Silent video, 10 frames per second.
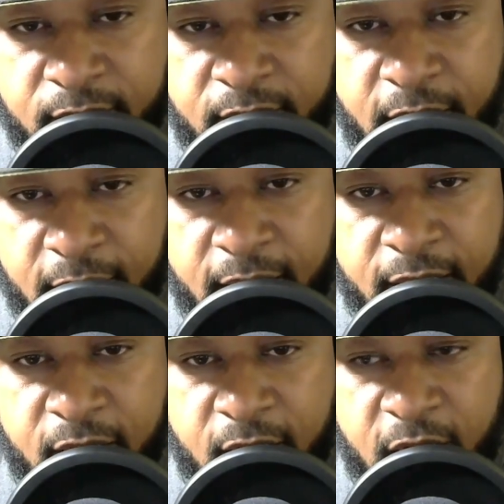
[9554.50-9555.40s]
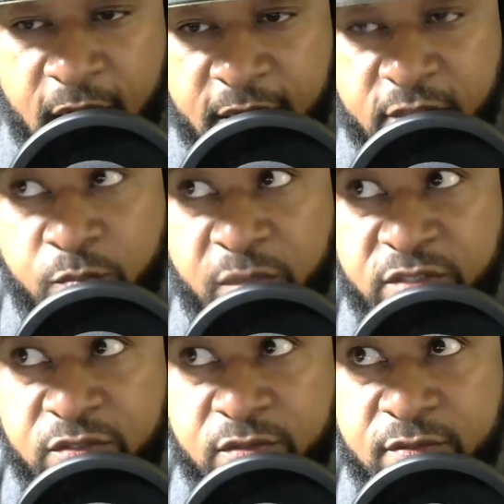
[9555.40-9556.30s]
And it's
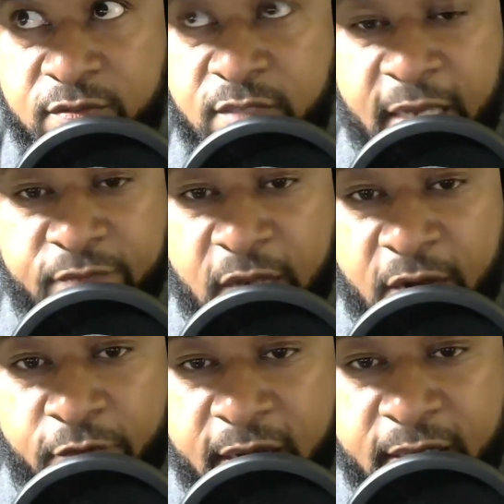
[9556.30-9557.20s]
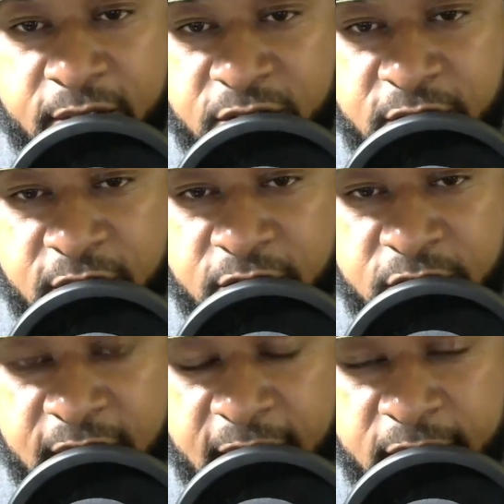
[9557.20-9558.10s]
been, I ran the
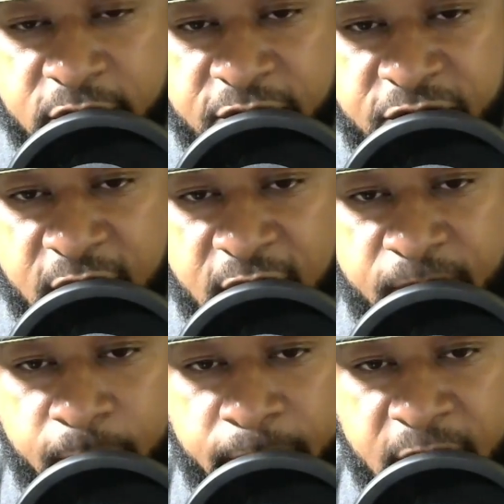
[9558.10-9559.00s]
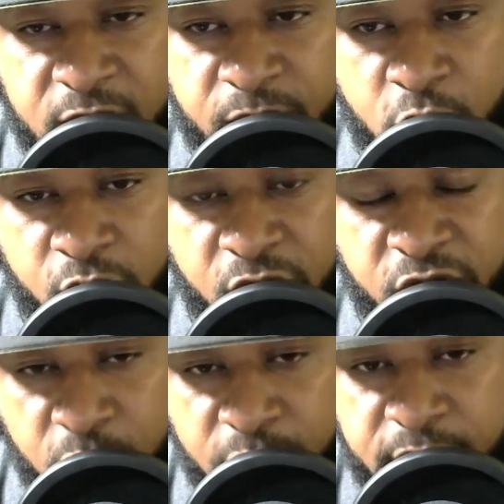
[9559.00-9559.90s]
statistics down to you, fam. It's been over
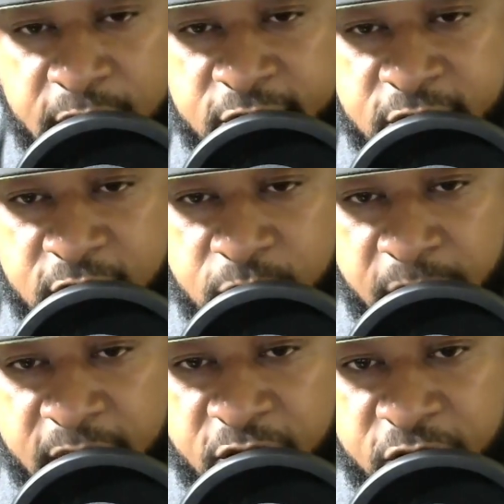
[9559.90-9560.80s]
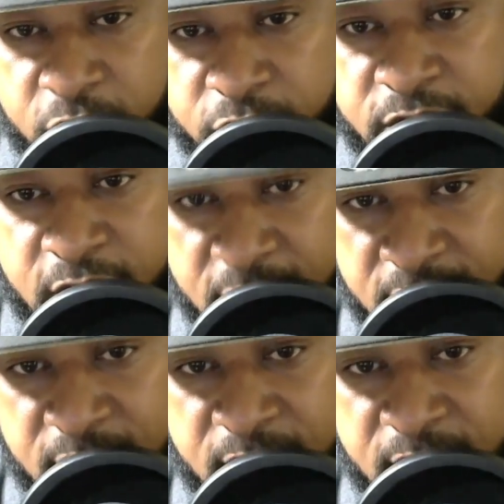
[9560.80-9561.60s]
4 years since he played a full season.